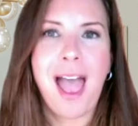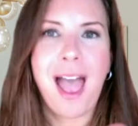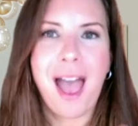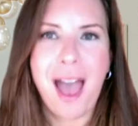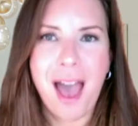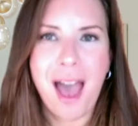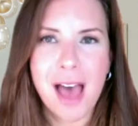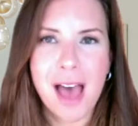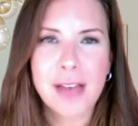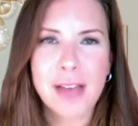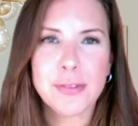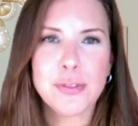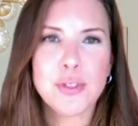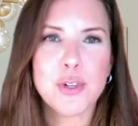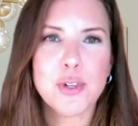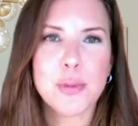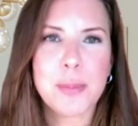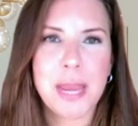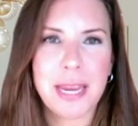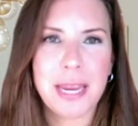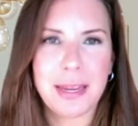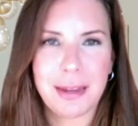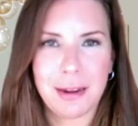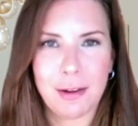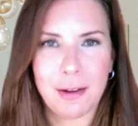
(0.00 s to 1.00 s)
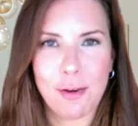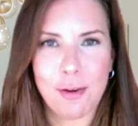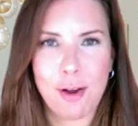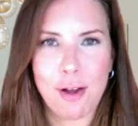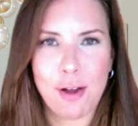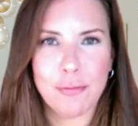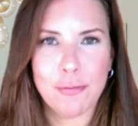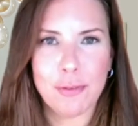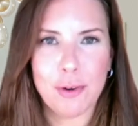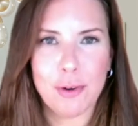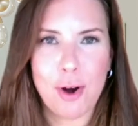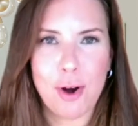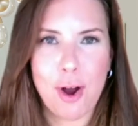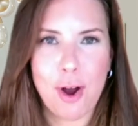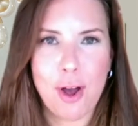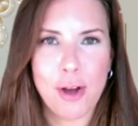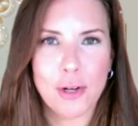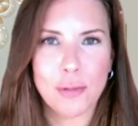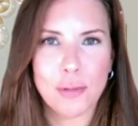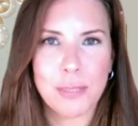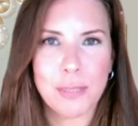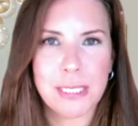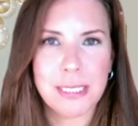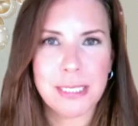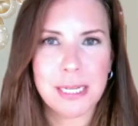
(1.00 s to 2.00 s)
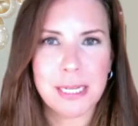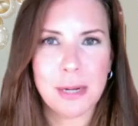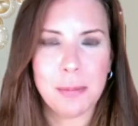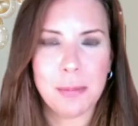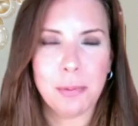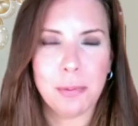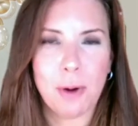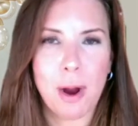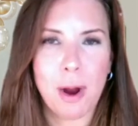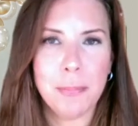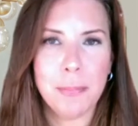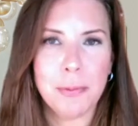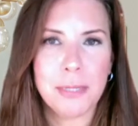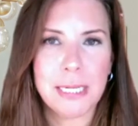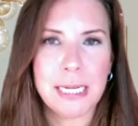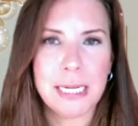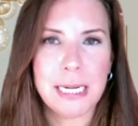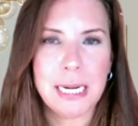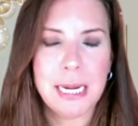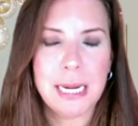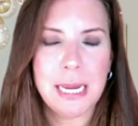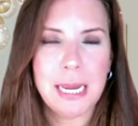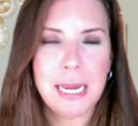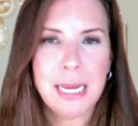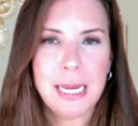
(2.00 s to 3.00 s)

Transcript: after making an offer on a resale property.